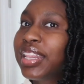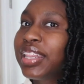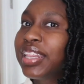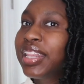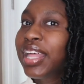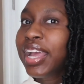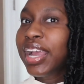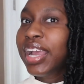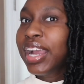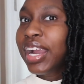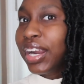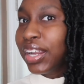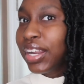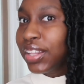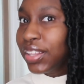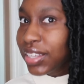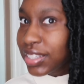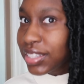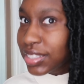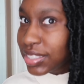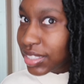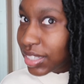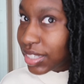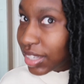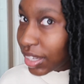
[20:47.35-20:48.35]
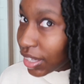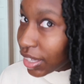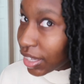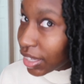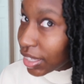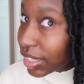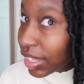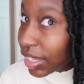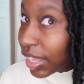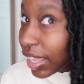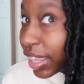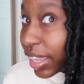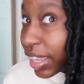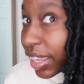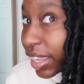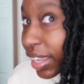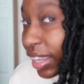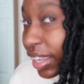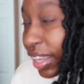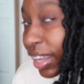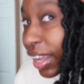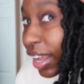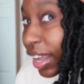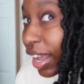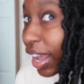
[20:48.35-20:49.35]
The hair looks good.
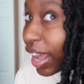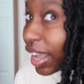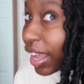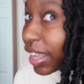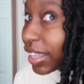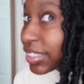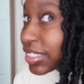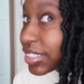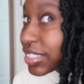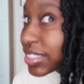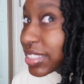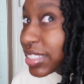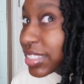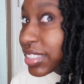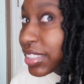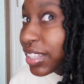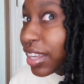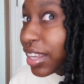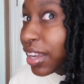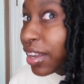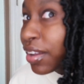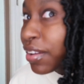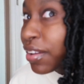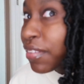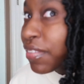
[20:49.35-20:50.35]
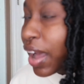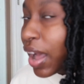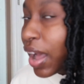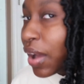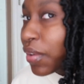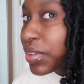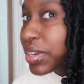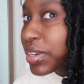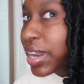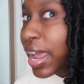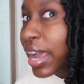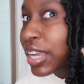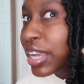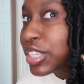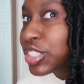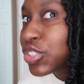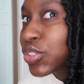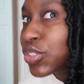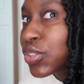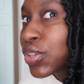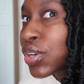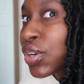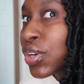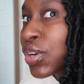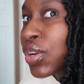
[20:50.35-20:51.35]
Like, I just love how
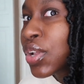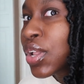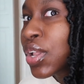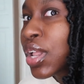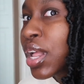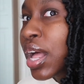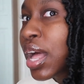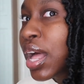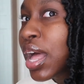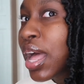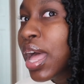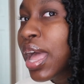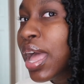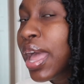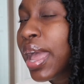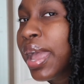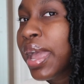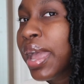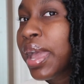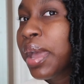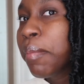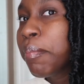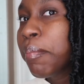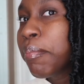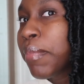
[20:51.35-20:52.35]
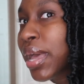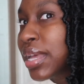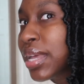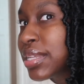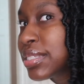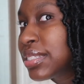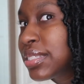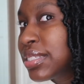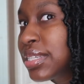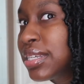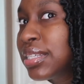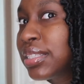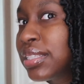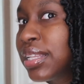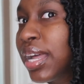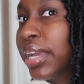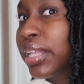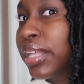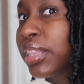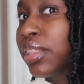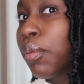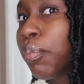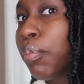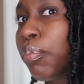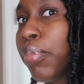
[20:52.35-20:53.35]
natural and messy
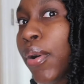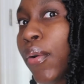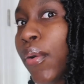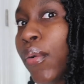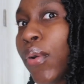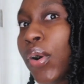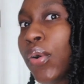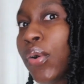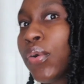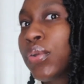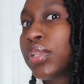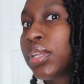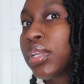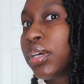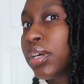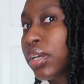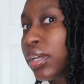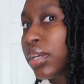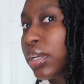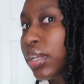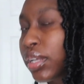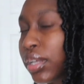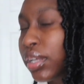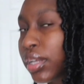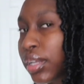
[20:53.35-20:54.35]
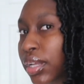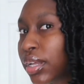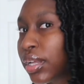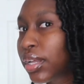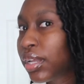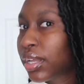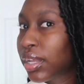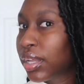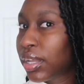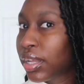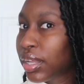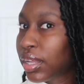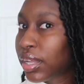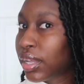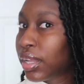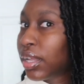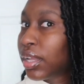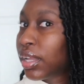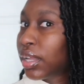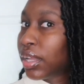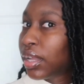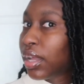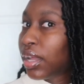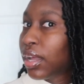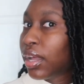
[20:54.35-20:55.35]
like the boho look
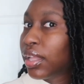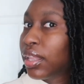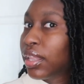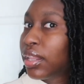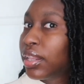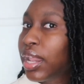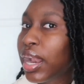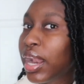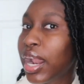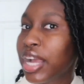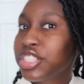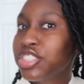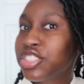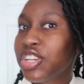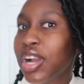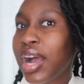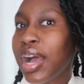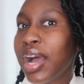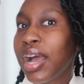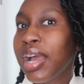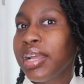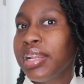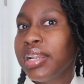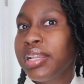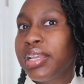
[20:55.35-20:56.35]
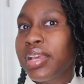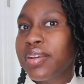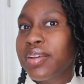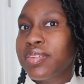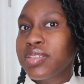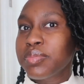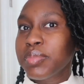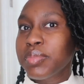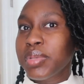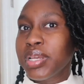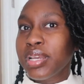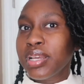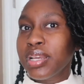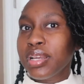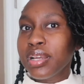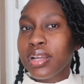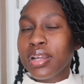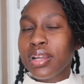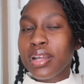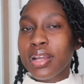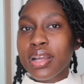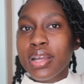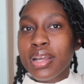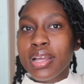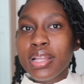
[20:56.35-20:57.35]
that I tried gives me.
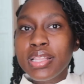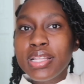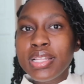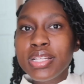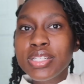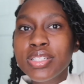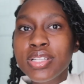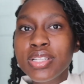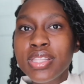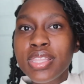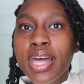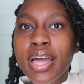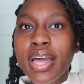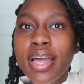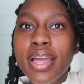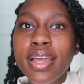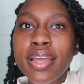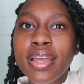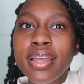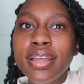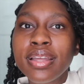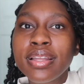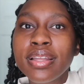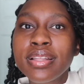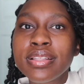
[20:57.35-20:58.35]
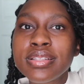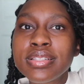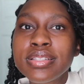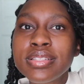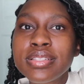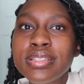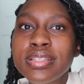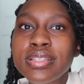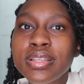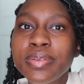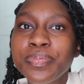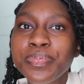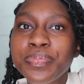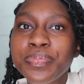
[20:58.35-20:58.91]
These are the ends.